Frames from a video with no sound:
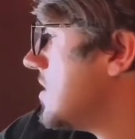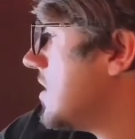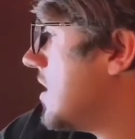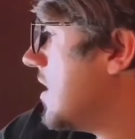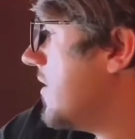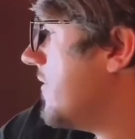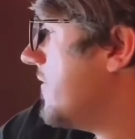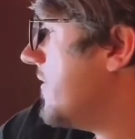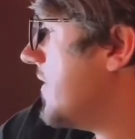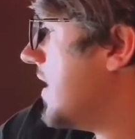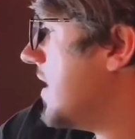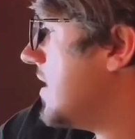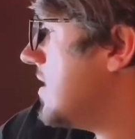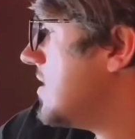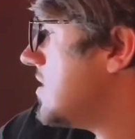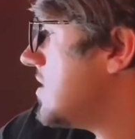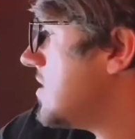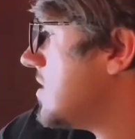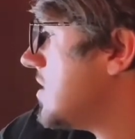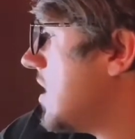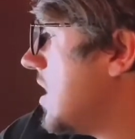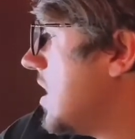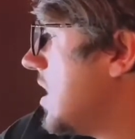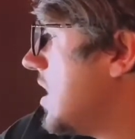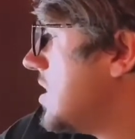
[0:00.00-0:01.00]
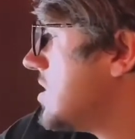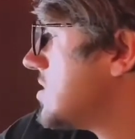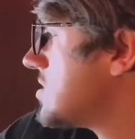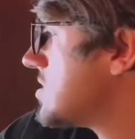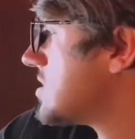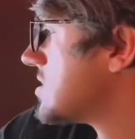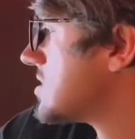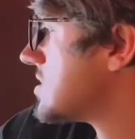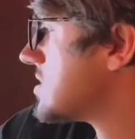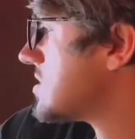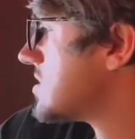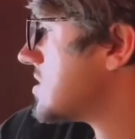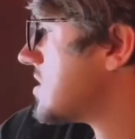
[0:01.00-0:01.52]
event,
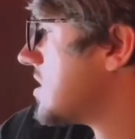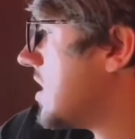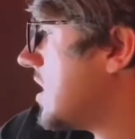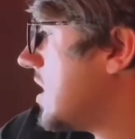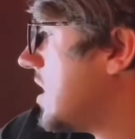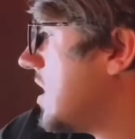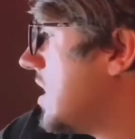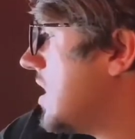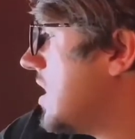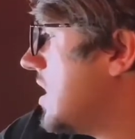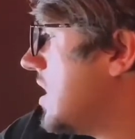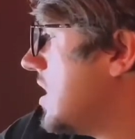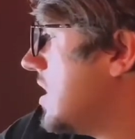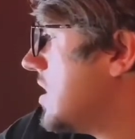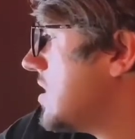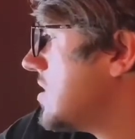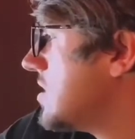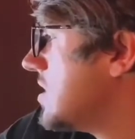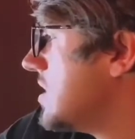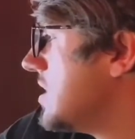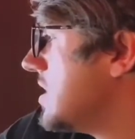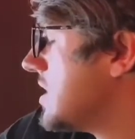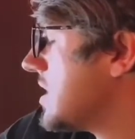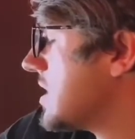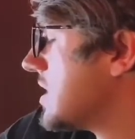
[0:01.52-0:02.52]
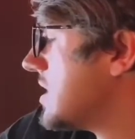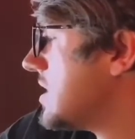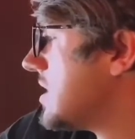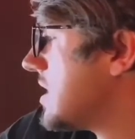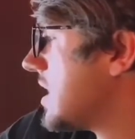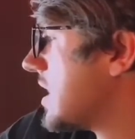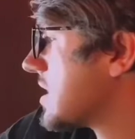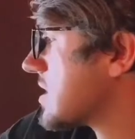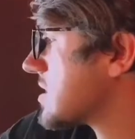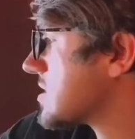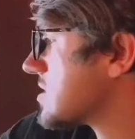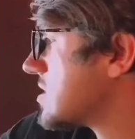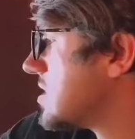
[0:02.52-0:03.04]
just leading
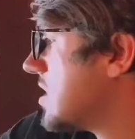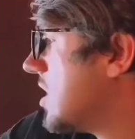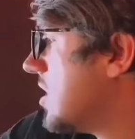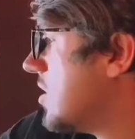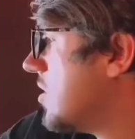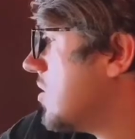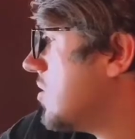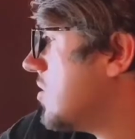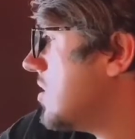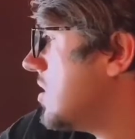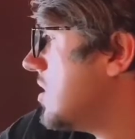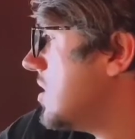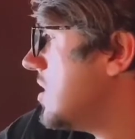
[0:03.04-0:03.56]
index. So